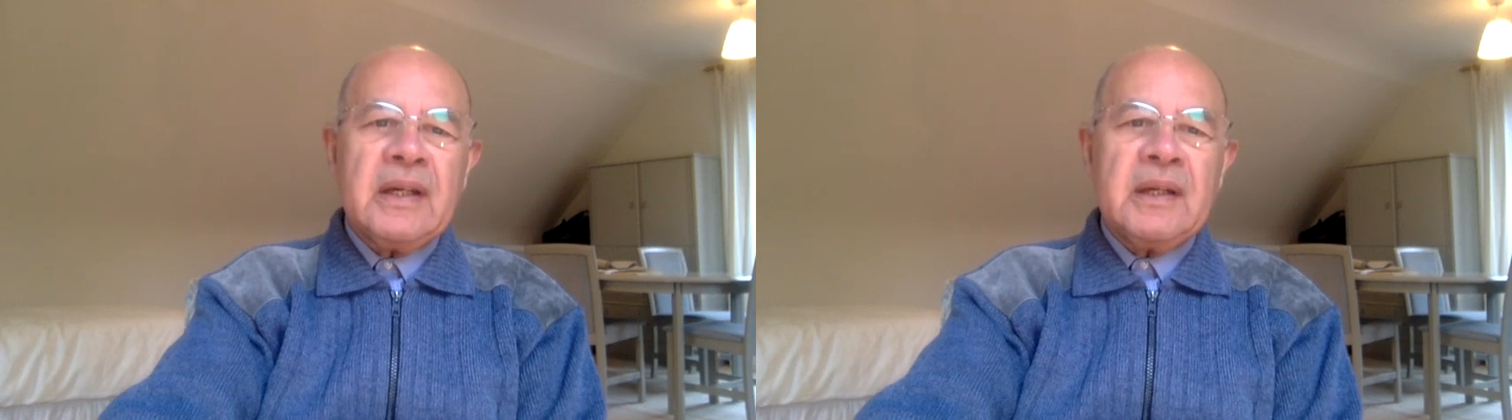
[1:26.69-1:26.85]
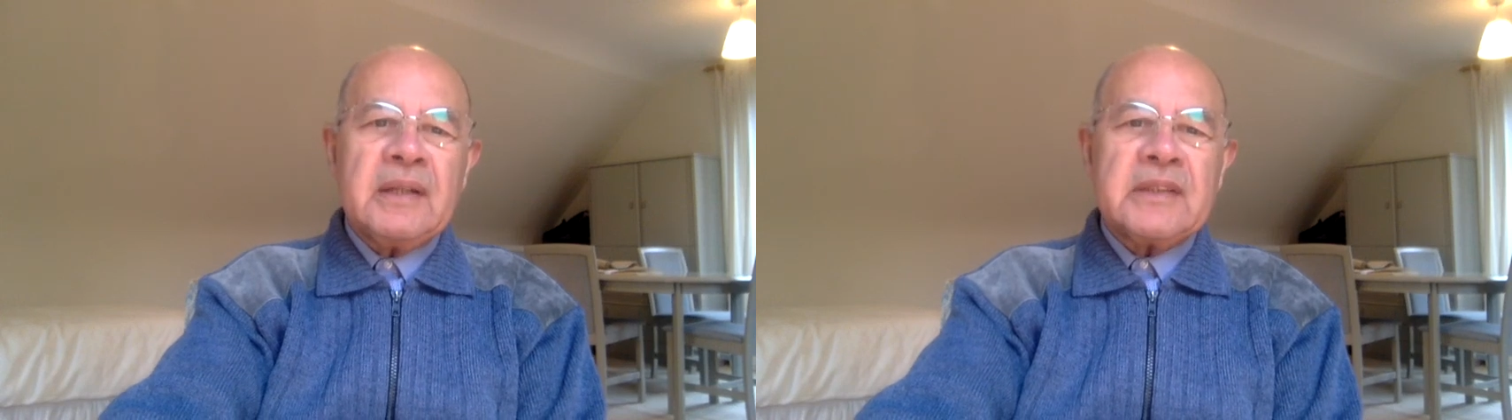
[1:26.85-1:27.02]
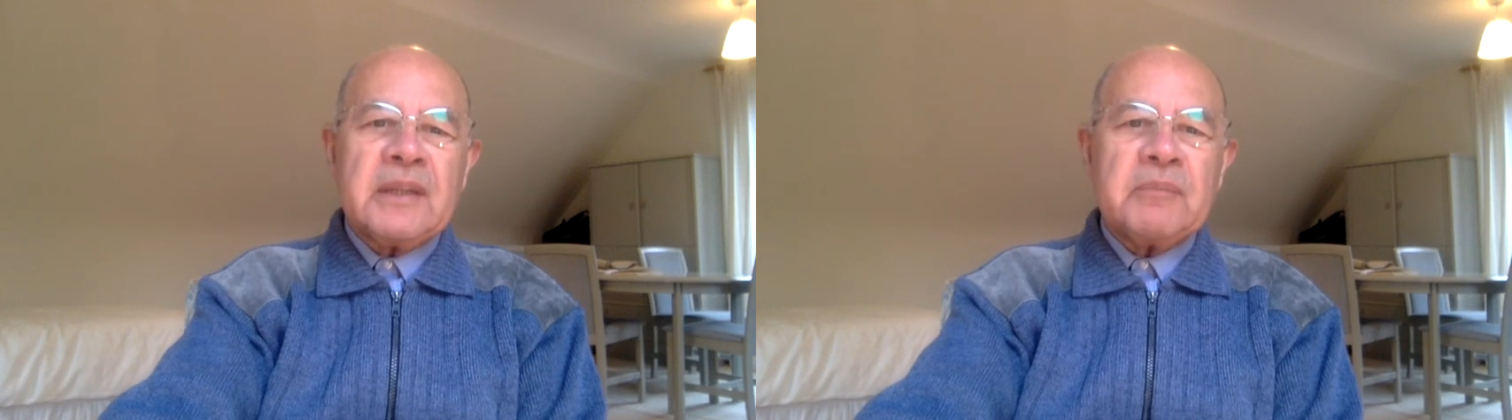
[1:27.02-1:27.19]

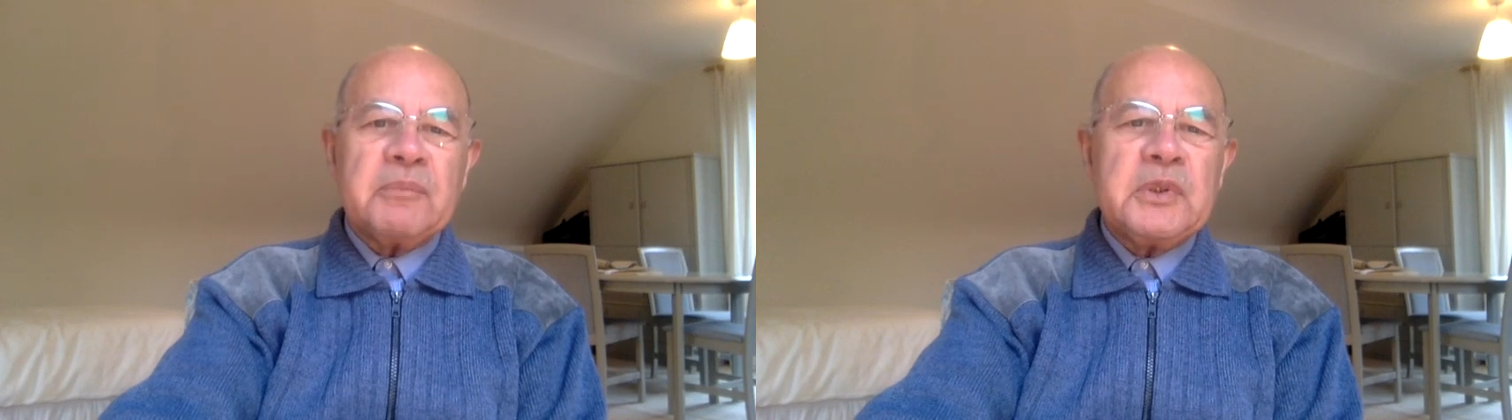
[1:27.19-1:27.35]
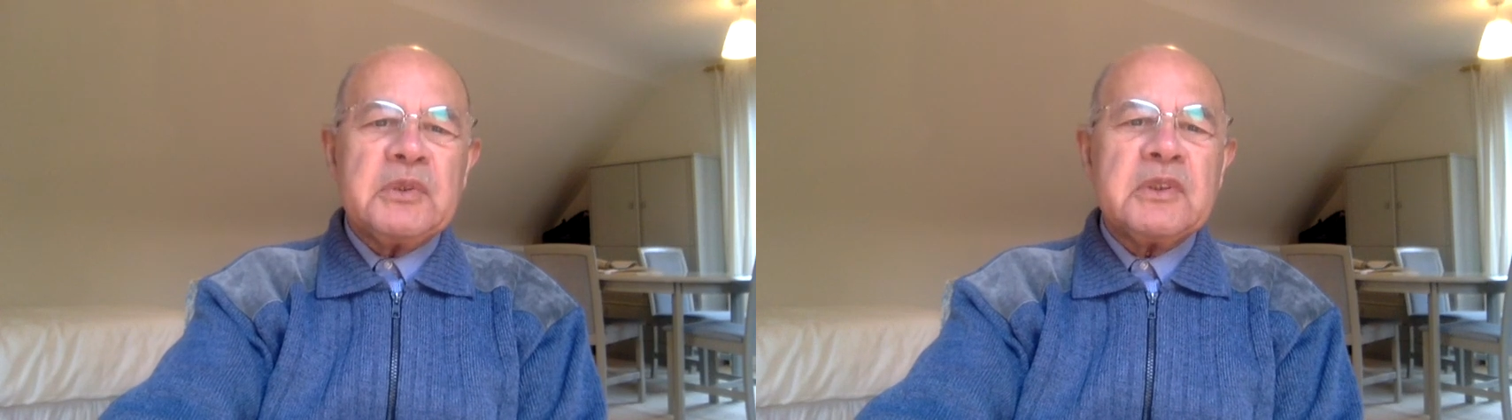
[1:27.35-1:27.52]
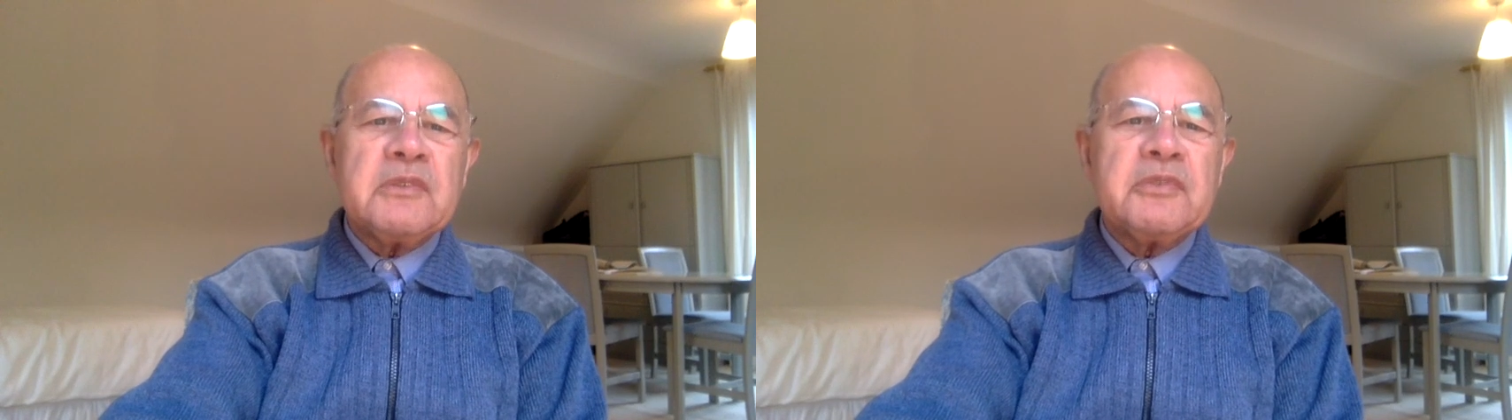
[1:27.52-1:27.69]
some
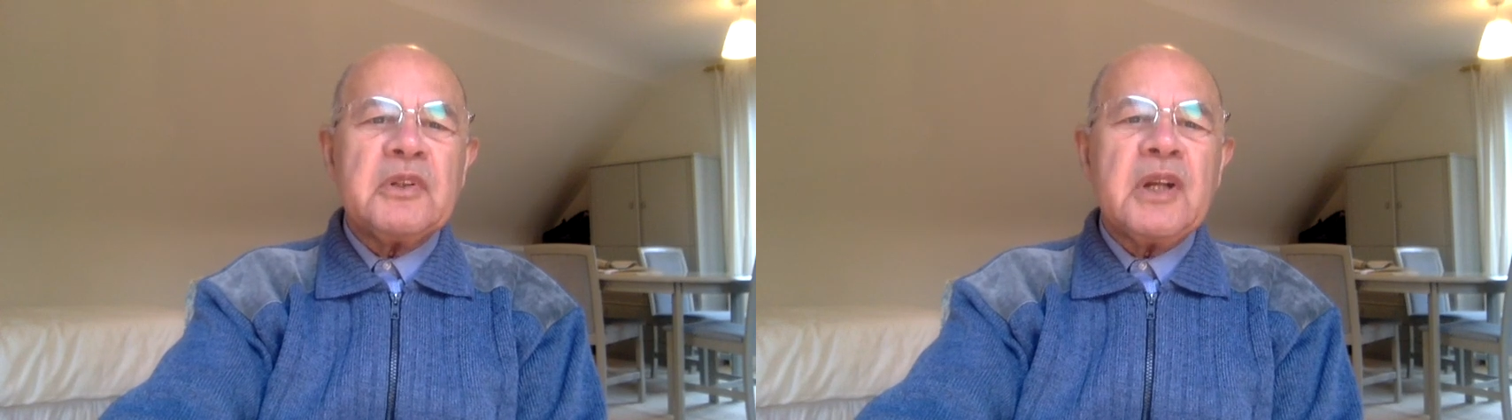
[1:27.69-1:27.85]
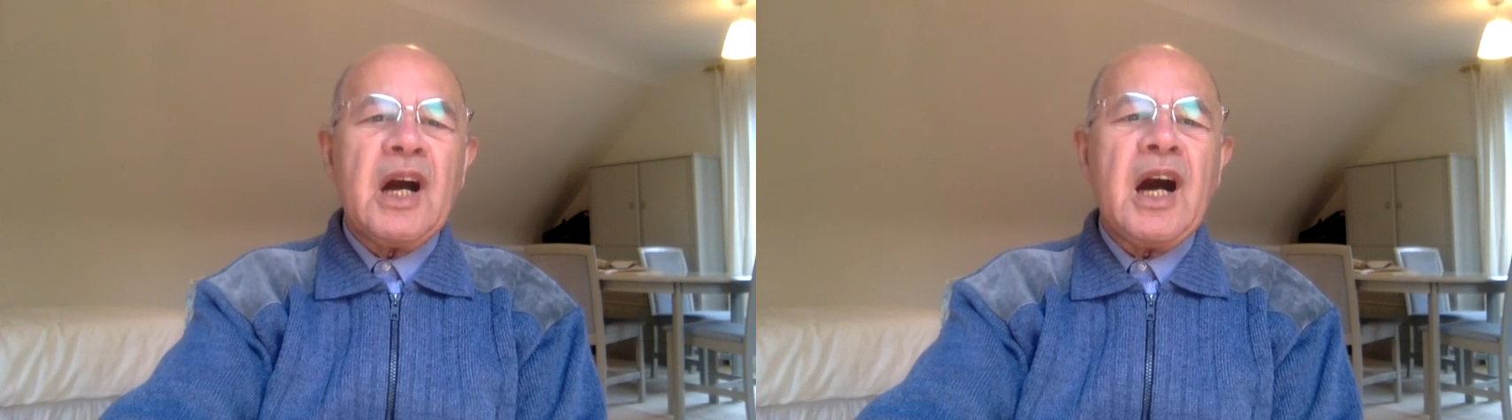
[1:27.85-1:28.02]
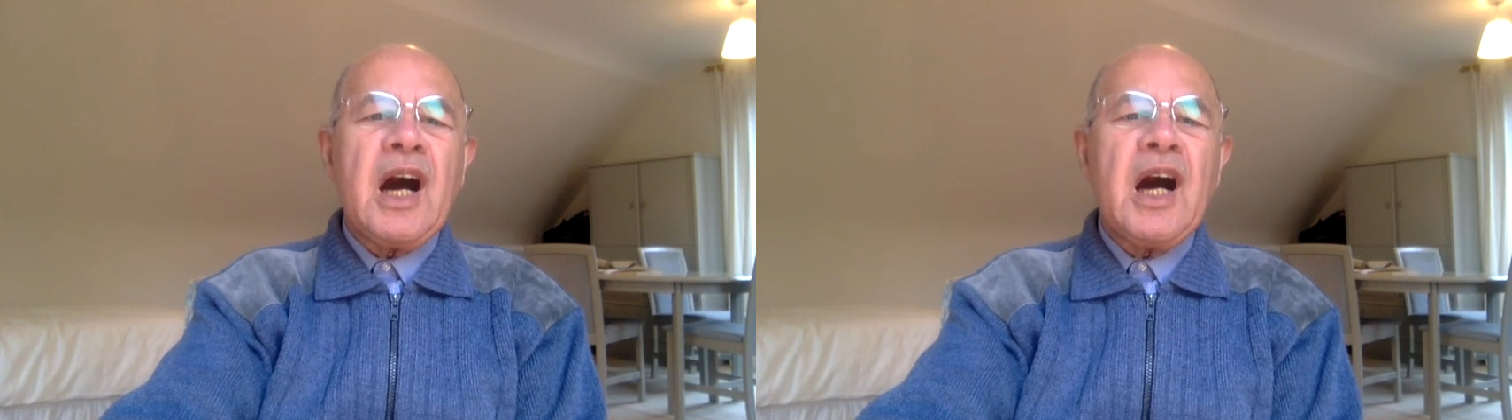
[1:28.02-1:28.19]
beautiful
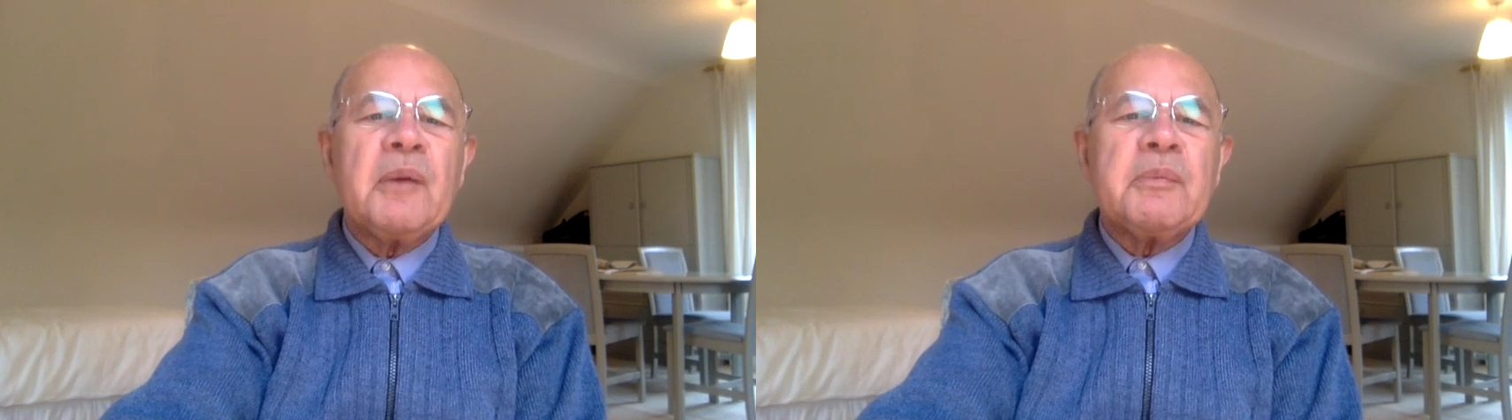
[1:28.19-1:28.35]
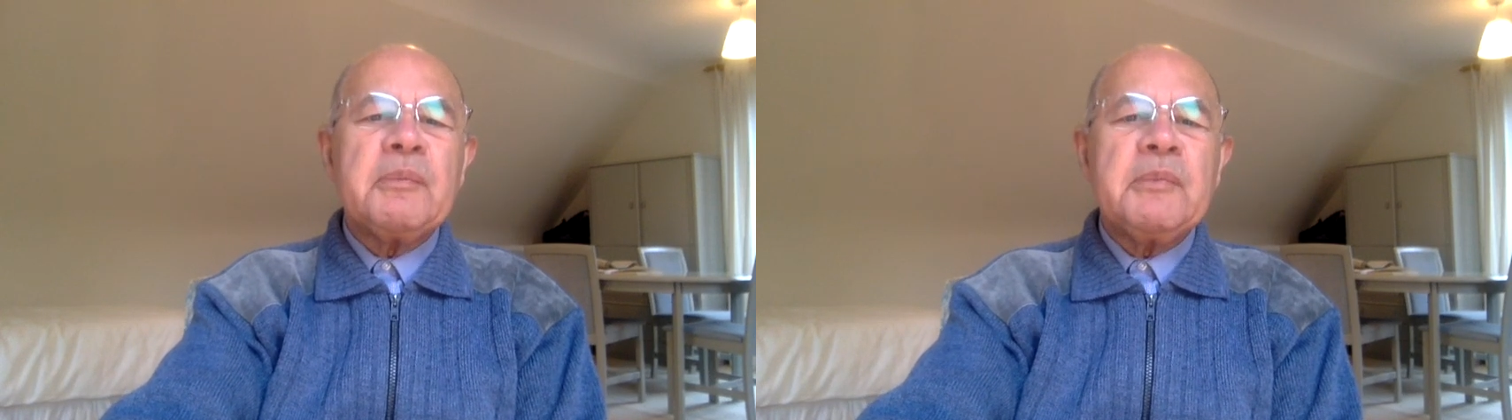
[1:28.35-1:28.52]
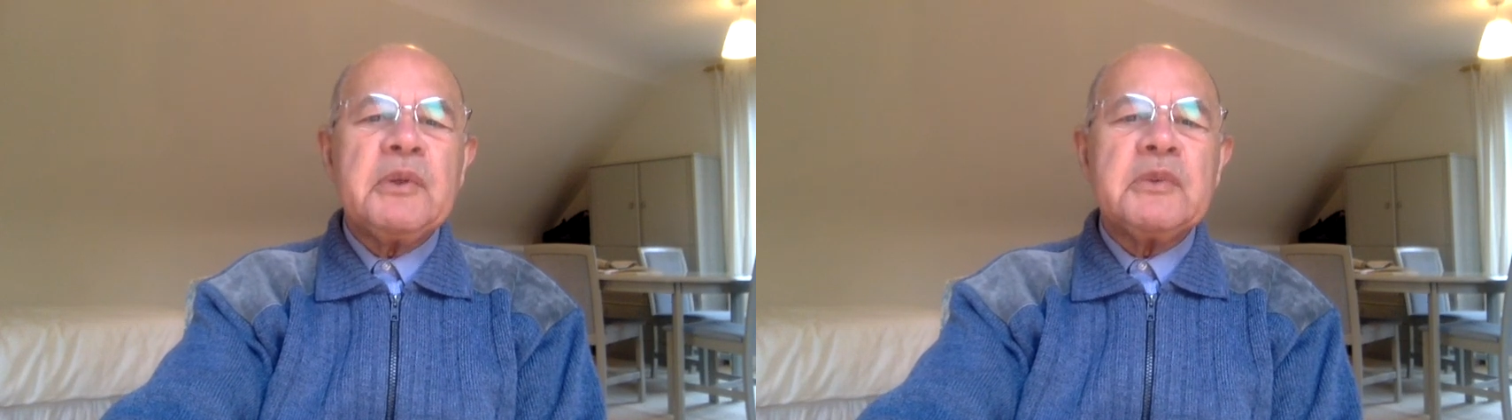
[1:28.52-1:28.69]
harp
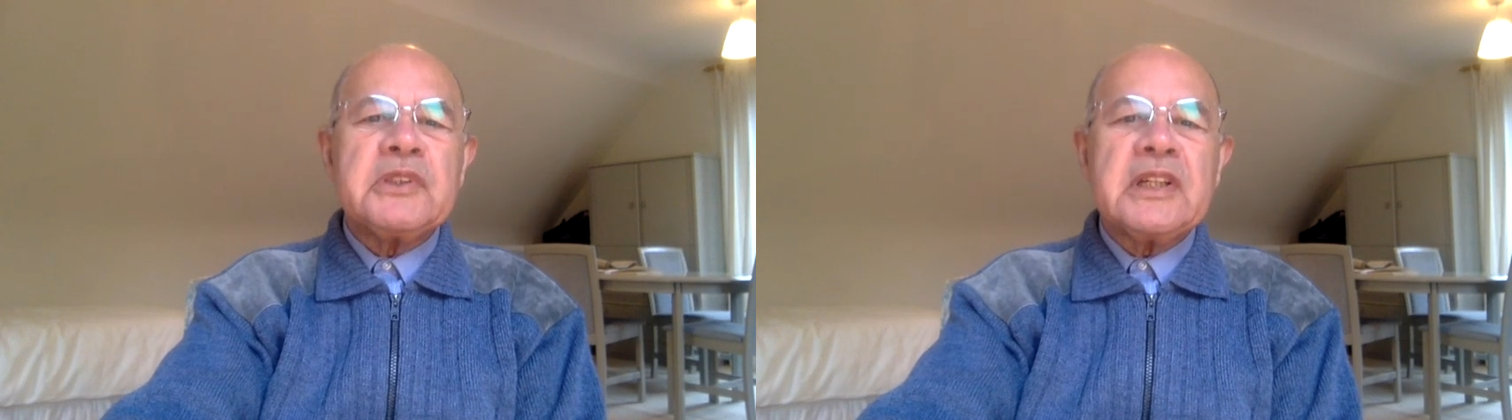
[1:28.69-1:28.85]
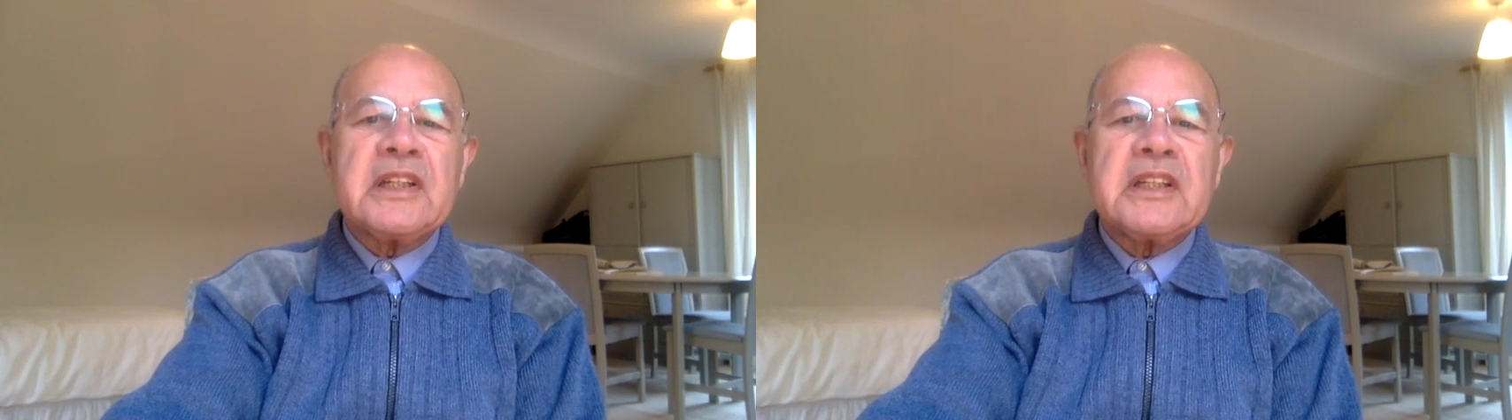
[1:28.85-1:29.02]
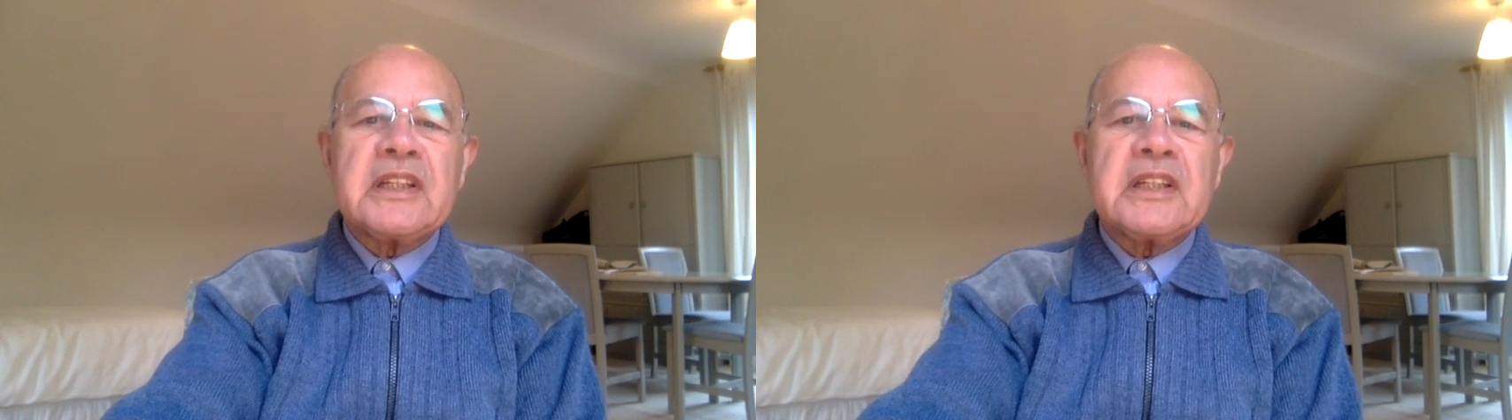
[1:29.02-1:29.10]
music